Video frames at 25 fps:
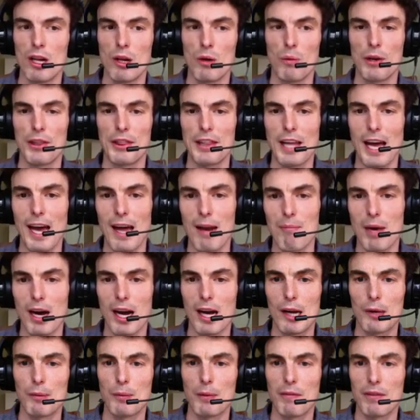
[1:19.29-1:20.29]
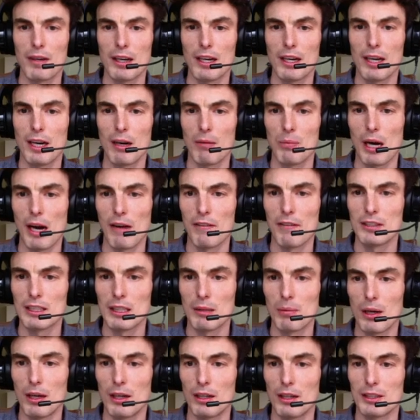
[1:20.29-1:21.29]
With that in mind, we've written our
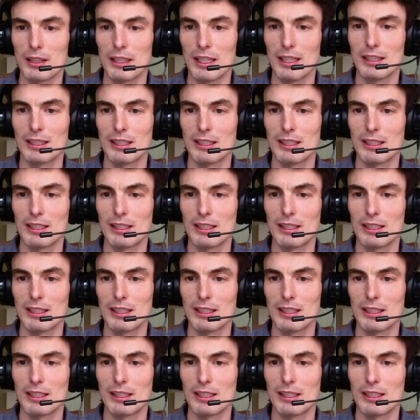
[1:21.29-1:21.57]
privacy policy